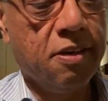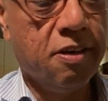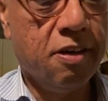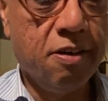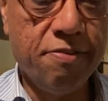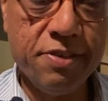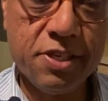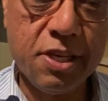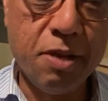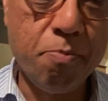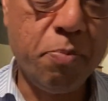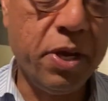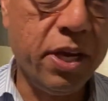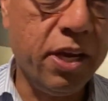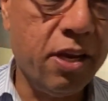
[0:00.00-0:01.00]
obviously
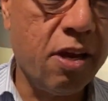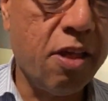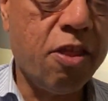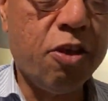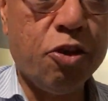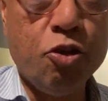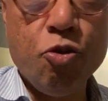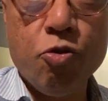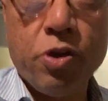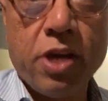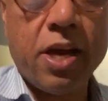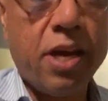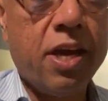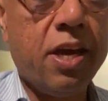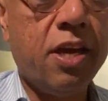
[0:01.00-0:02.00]
being the
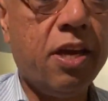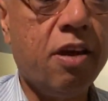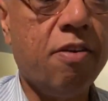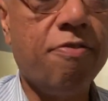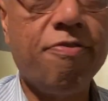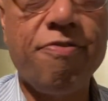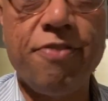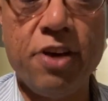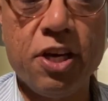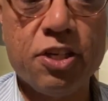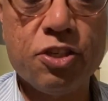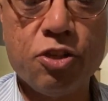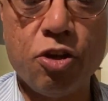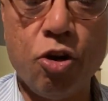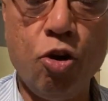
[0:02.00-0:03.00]
UK
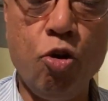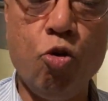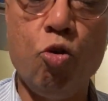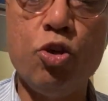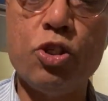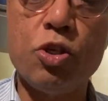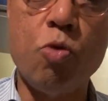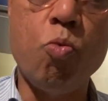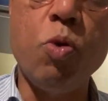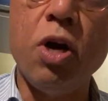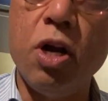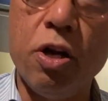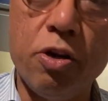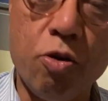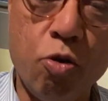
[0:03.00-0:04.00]
first launch,
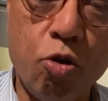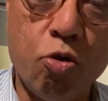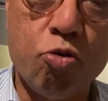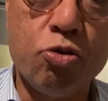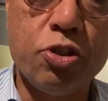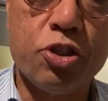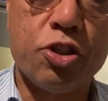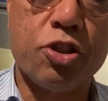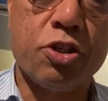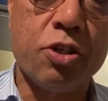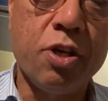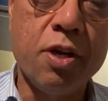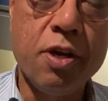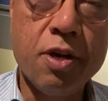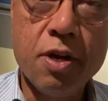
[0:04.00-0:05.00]
world launch,
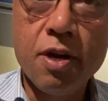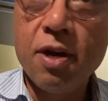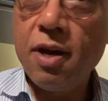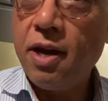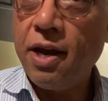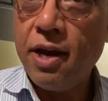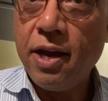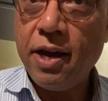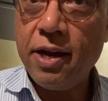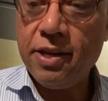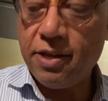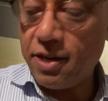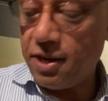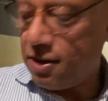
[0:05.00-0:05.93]
and